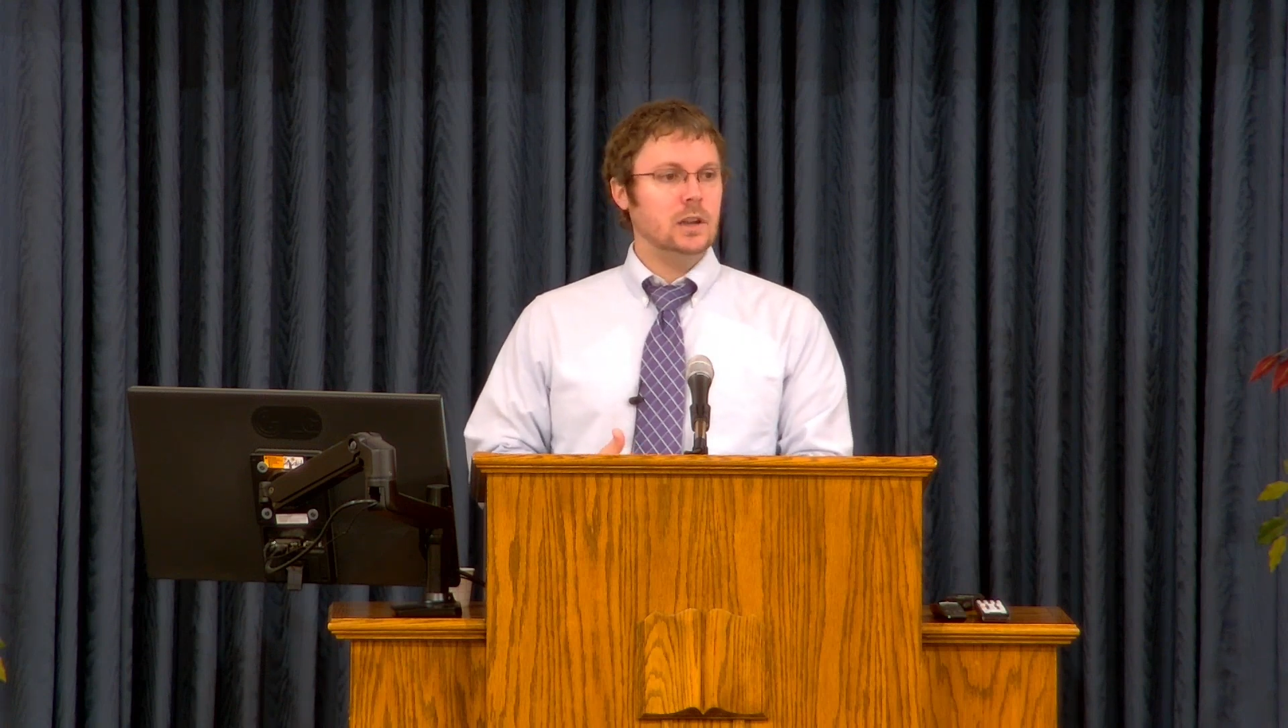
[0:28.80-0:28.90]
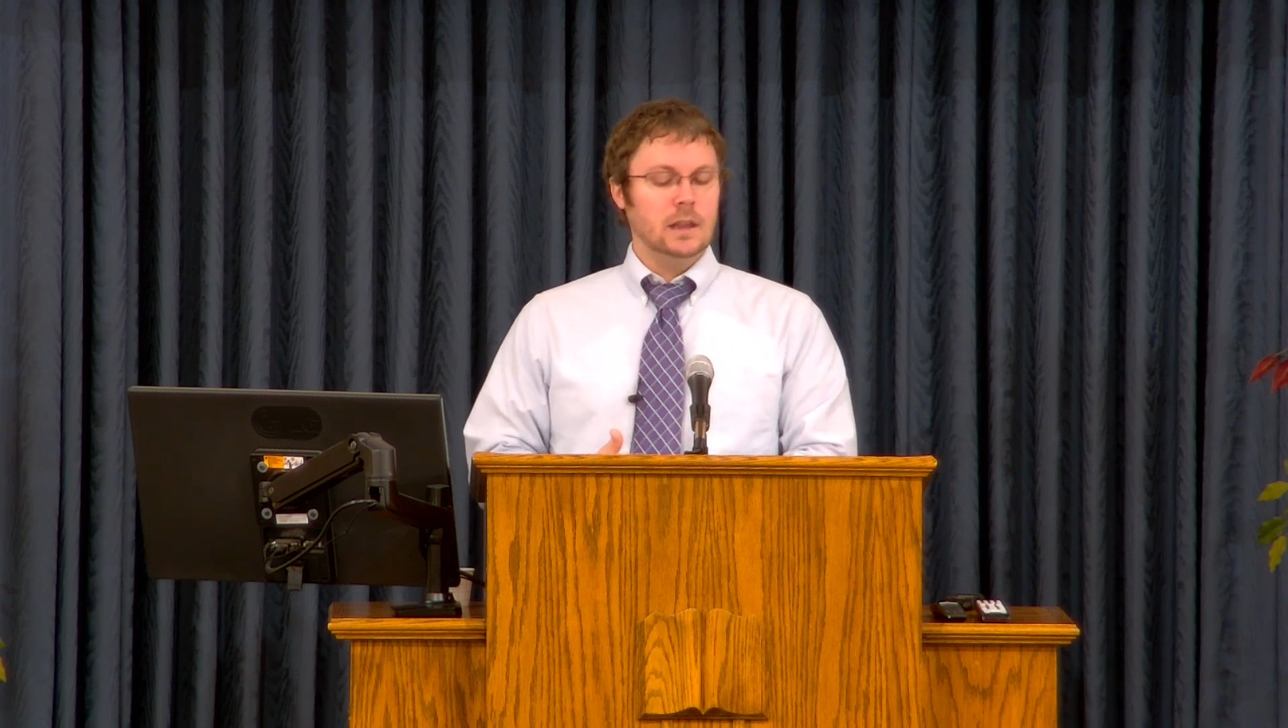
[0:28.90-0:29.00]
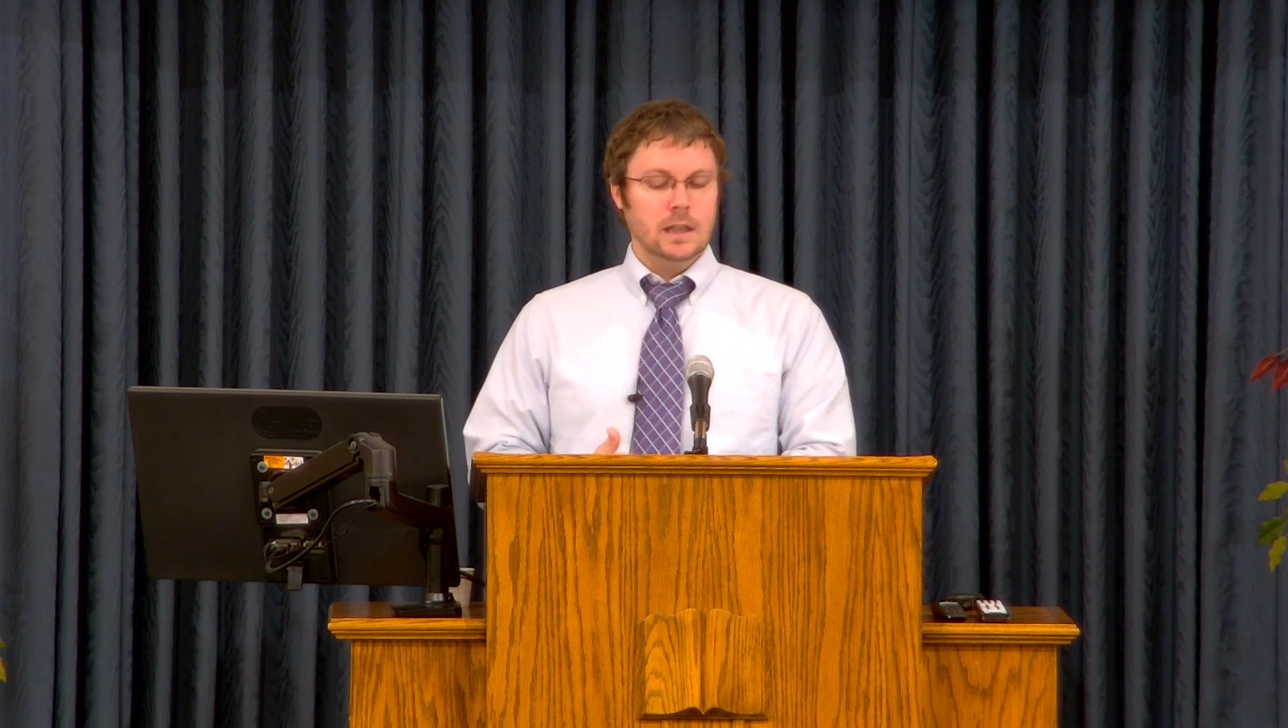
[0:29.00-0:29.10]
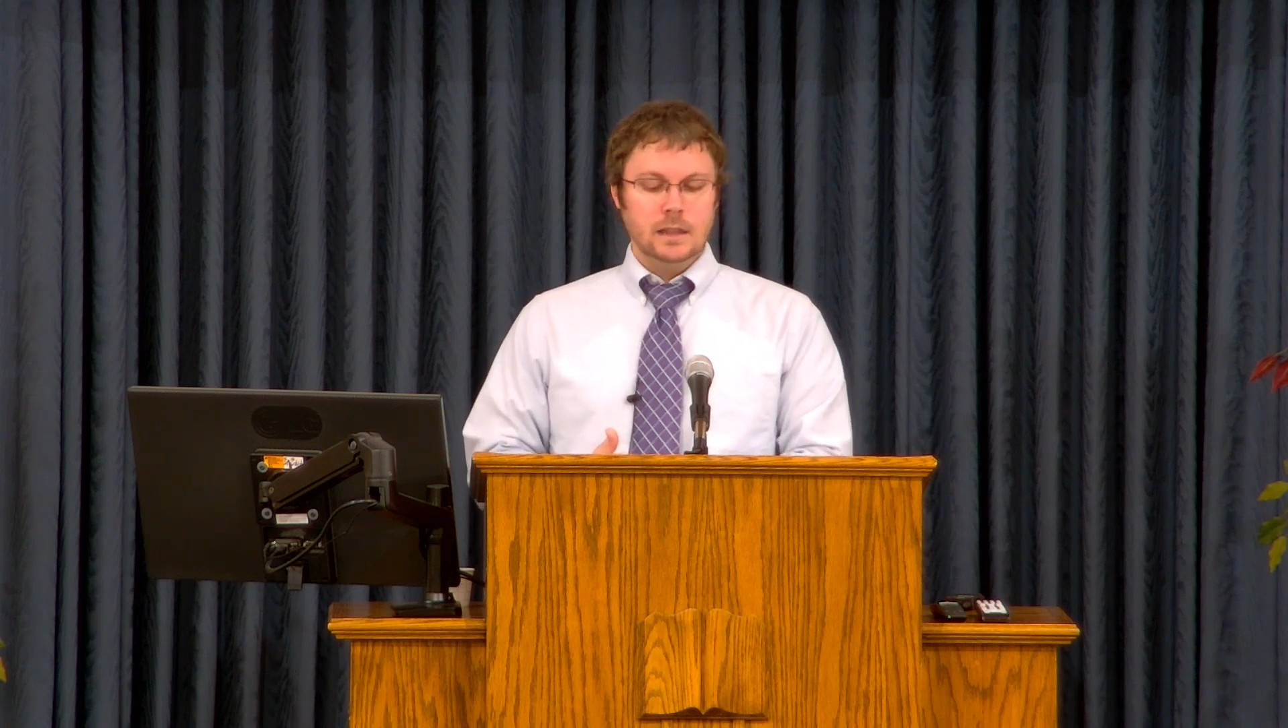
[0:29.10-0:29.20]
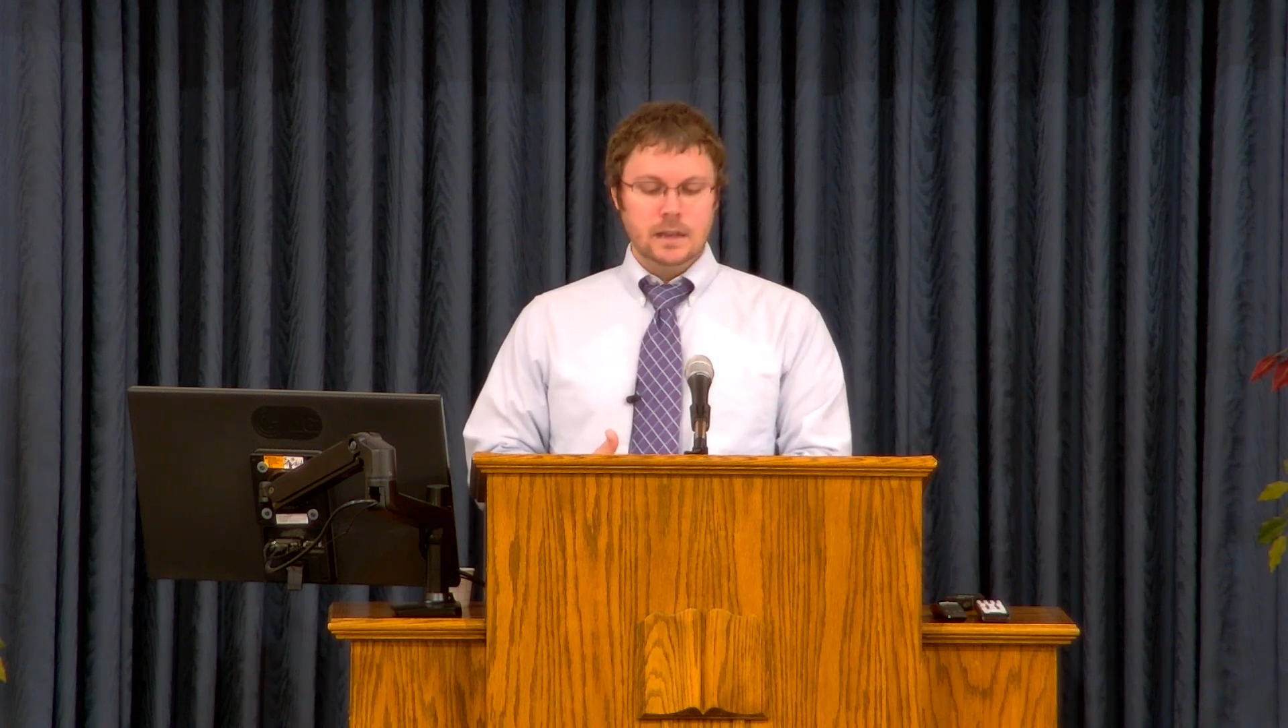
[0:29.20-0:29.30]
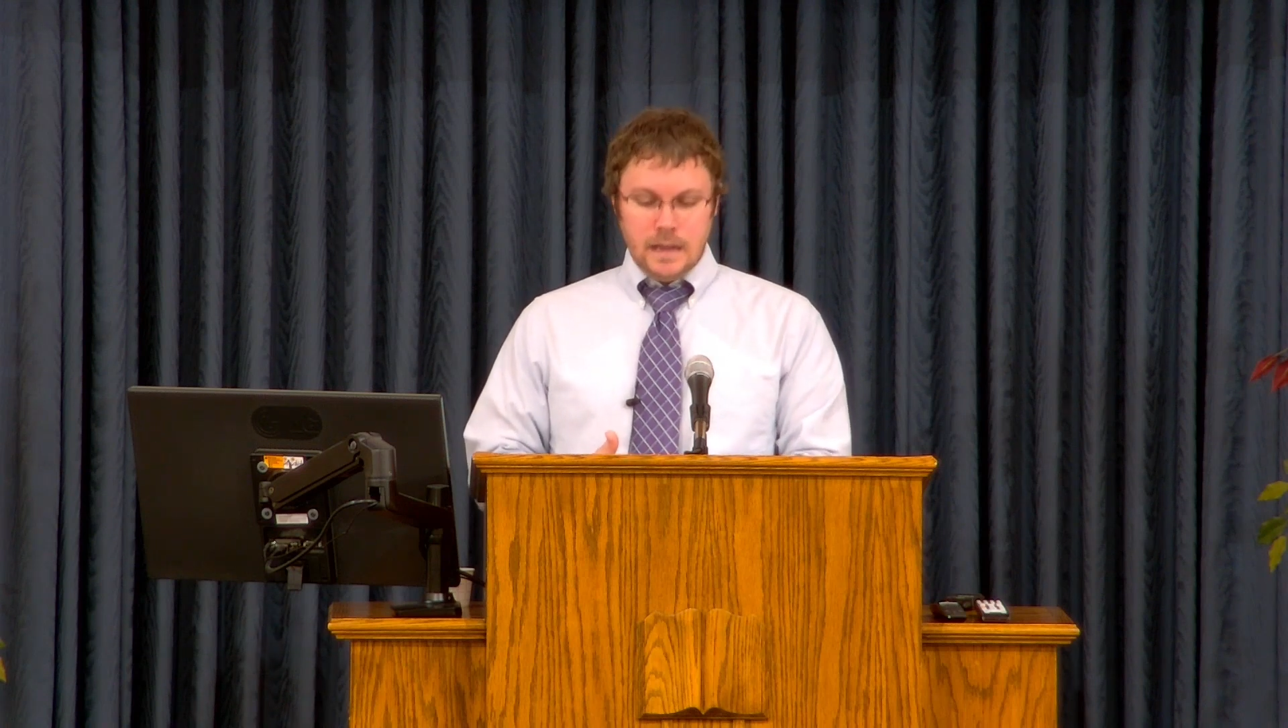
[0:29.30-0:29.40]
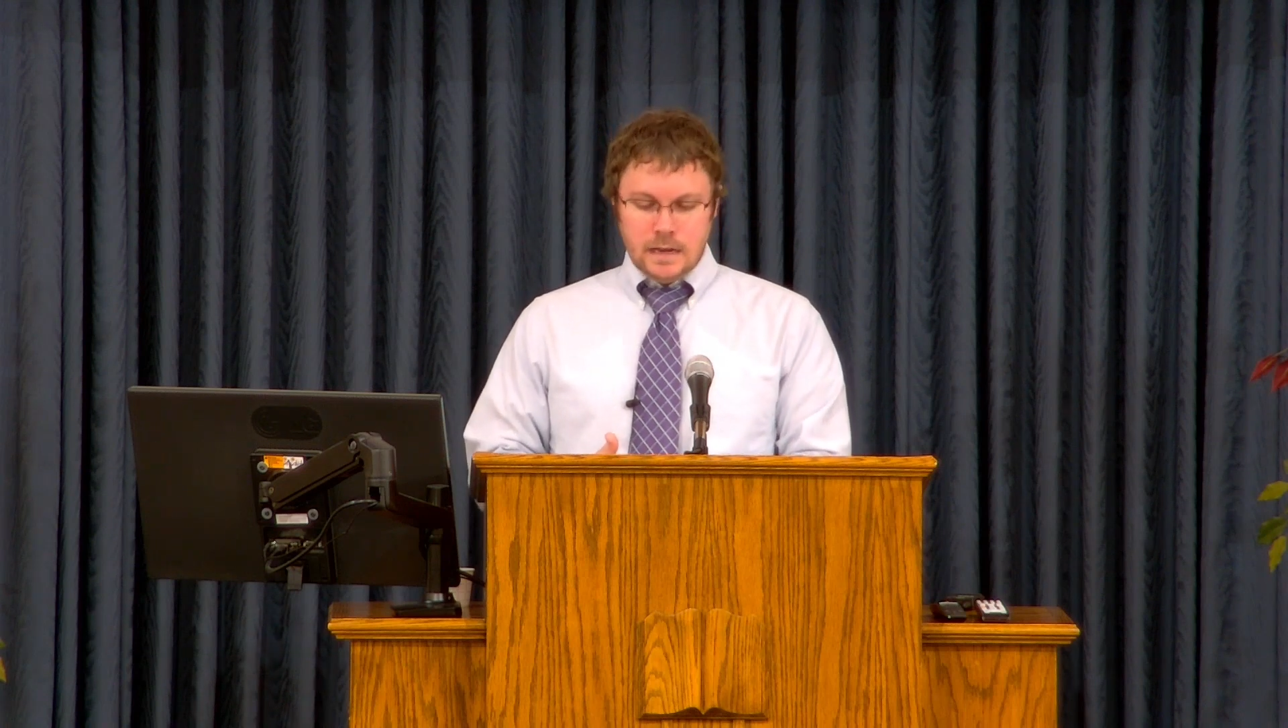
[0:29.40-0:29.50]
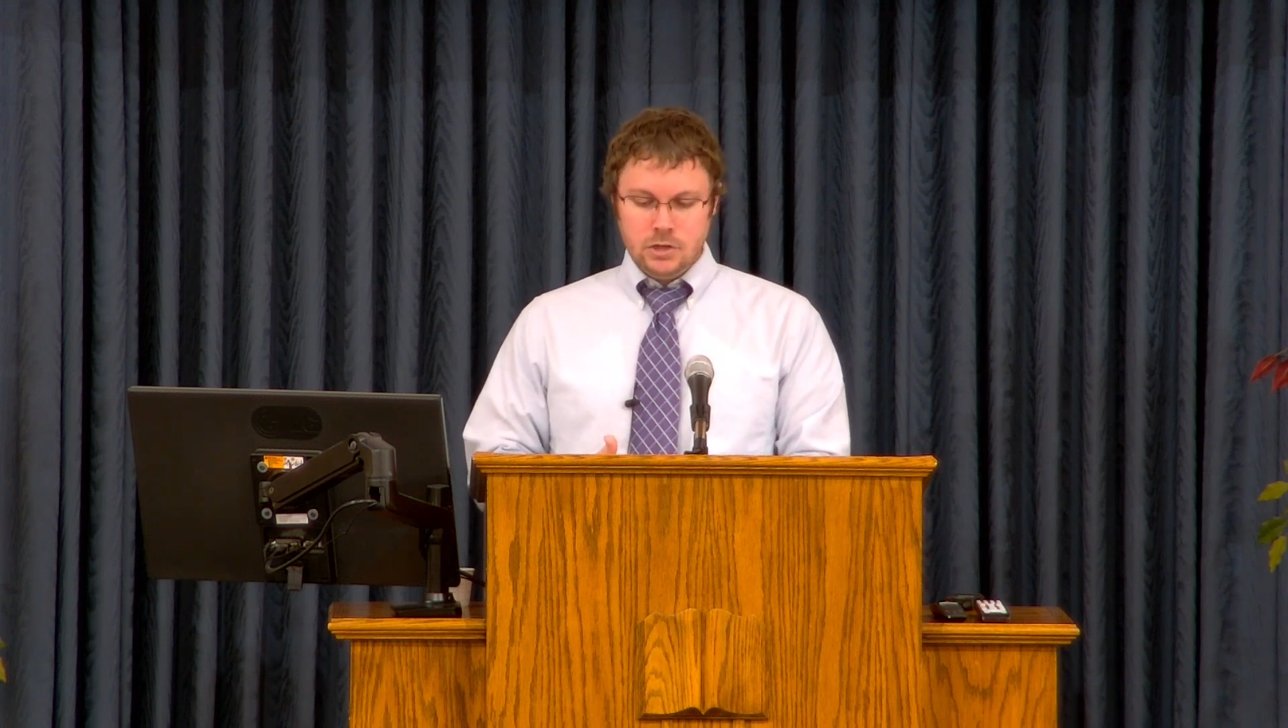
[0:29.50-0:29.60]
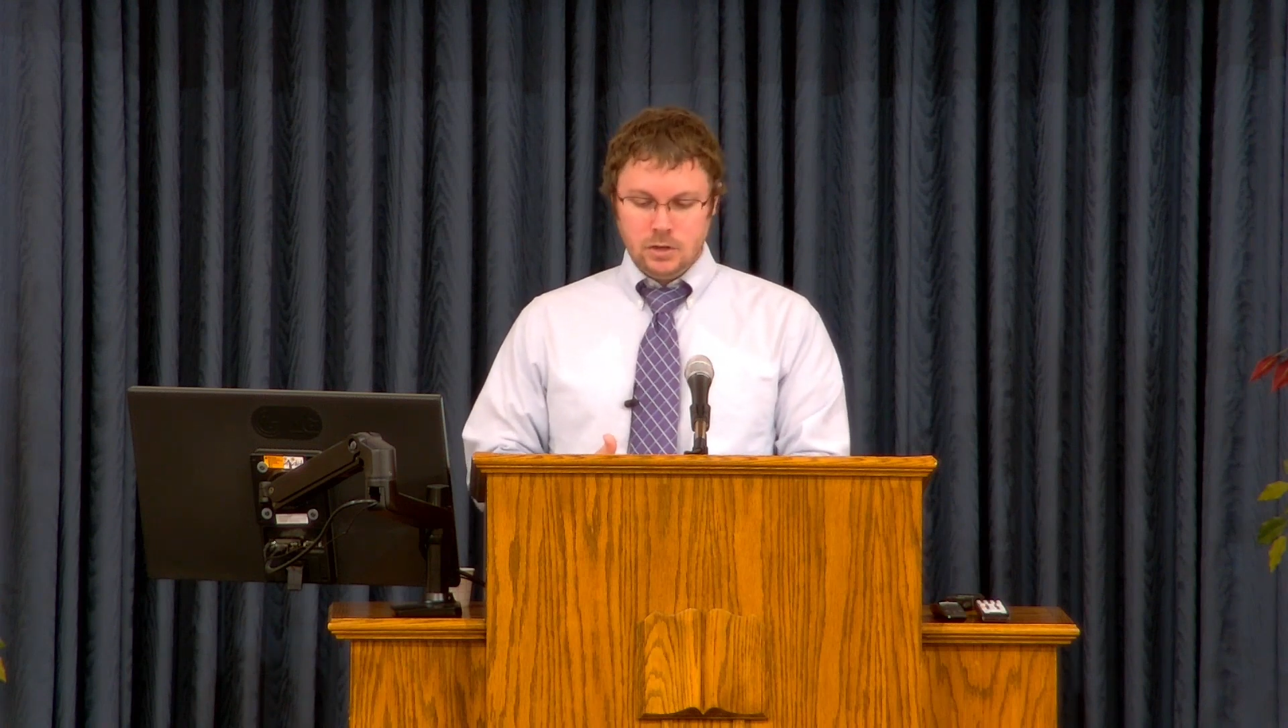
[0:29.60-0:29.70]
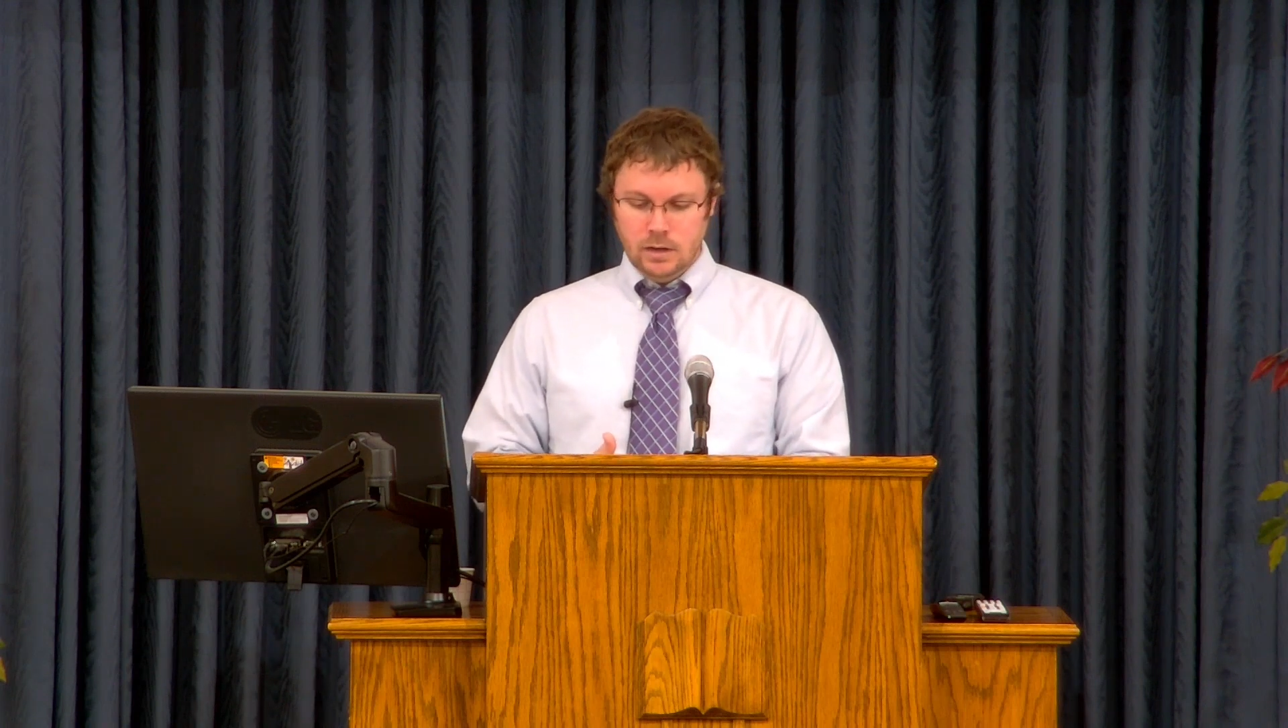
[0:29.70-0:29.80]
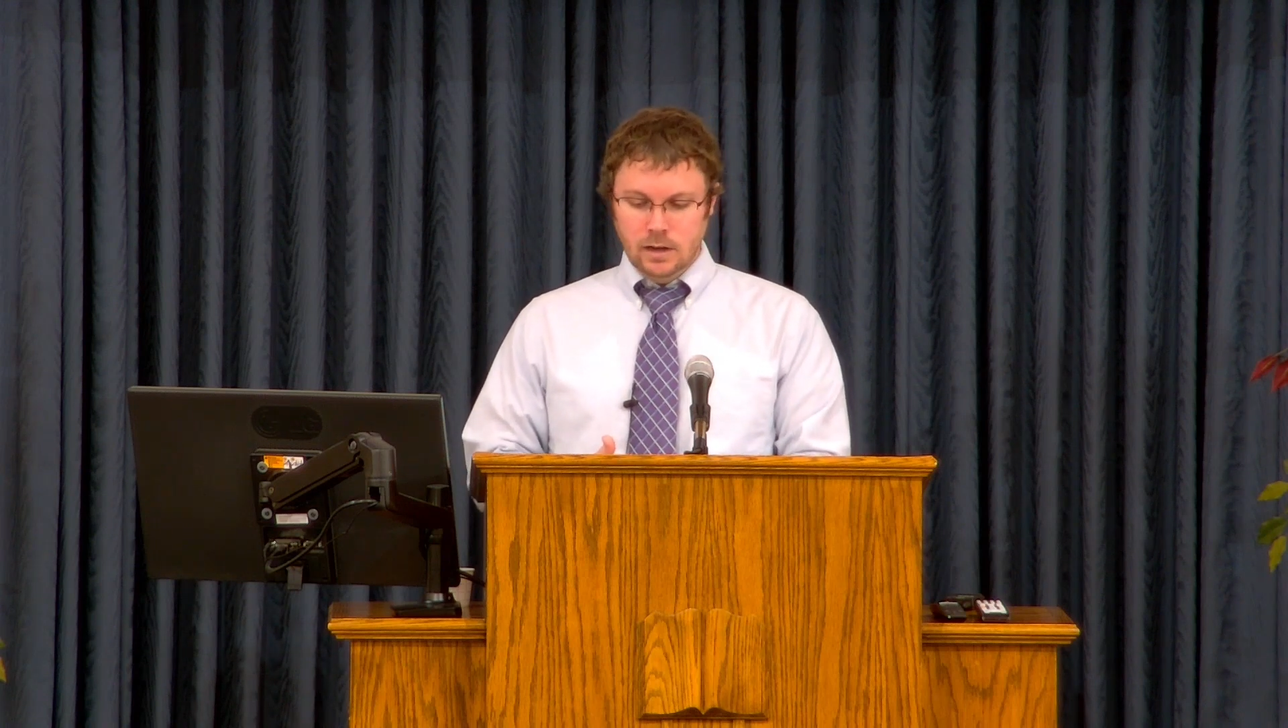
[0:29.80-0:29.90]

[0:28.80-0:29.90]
the nature